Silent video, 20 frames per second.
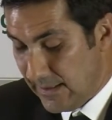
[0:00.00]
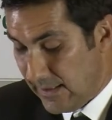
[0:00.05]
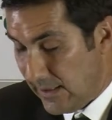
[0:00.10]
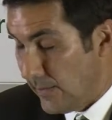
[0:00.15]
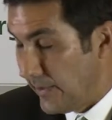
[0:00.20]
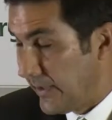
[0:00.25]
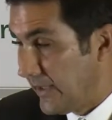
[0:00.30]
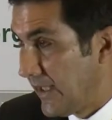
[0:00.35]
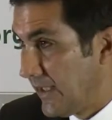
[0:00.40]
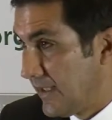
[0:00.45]

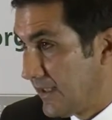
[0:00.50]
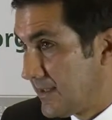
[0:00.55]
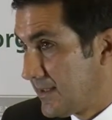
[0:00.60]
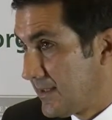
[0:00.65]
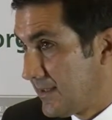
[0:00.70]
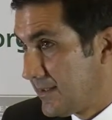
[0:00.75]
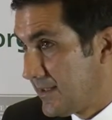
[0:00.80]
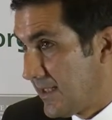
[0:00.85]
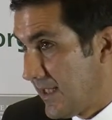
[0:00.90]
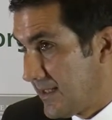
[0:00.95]
I would get a
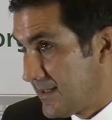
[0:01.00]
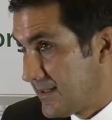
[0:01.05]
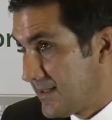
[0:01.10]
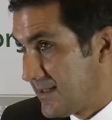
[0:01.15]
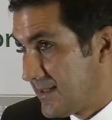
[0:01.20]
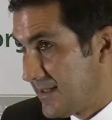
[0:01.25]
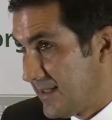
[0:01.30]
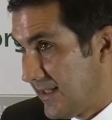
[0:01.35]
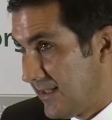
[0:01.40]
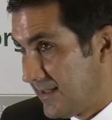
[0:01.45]
chance
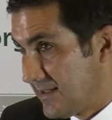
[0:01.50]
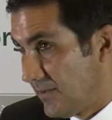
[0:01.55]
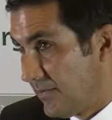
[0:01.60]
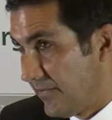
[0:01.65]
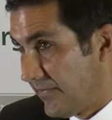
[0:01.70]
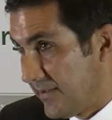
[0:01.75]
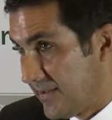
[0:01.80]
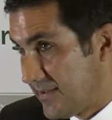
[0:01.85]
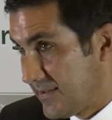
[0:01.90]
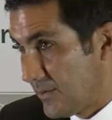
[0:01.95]
to see
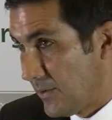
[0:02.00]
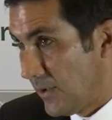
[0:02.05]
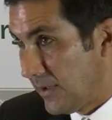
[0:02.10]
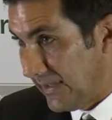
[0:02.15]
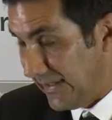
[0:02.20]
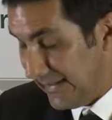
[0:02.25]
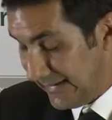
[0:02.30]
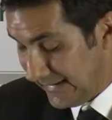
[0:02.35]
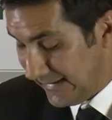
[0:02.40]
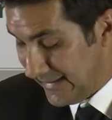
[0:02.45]
some of the
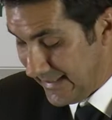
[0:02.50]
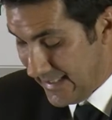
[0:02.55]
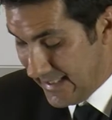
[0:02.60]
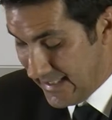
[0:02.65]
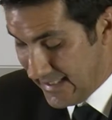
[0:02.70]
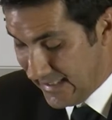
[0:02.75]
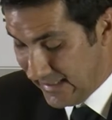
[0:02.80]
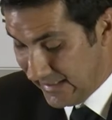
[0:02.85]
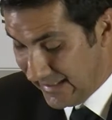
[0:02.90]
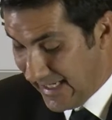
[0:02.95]
squalor
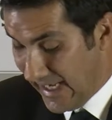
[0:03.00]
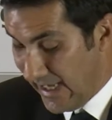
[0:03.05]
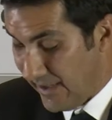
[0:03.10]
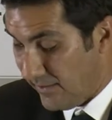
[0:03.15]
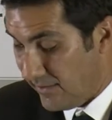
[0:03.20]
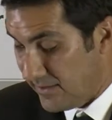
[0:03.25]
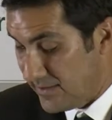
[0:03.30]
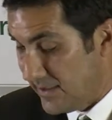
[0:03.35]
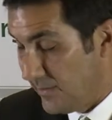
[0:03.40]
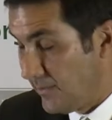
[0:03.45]
and
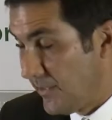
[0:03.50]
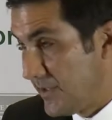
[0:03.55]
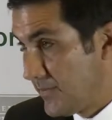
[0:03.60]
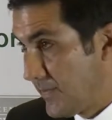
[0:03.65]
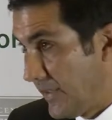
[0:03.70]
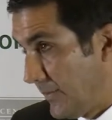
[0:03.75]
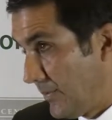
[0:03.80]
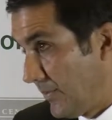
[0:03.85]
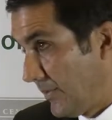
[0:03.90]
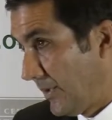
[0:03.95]
chaos in
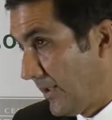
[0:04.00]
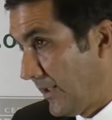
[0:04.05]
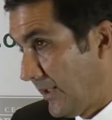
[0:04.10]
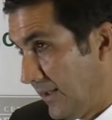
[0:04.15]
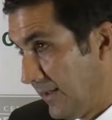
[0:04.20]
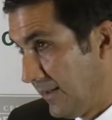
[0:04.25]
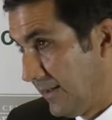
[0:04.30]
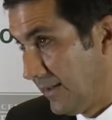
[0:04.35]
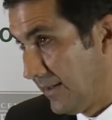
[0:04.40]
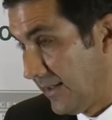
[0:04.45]
which
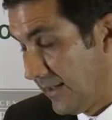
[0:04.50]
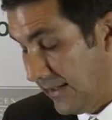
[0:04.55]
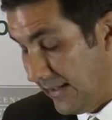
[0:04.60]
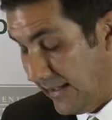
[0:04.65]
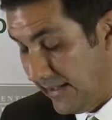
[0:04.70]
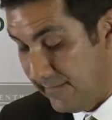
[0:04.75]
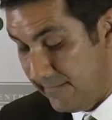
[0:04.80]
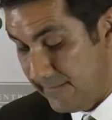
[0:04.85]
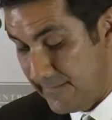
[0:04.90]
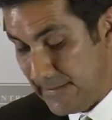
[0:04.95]
people
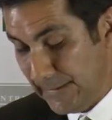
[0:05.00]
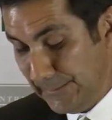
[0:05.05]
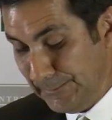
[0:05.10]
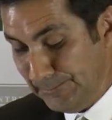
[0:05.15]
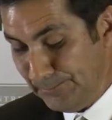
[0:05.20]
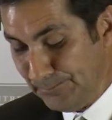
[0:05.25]
lived.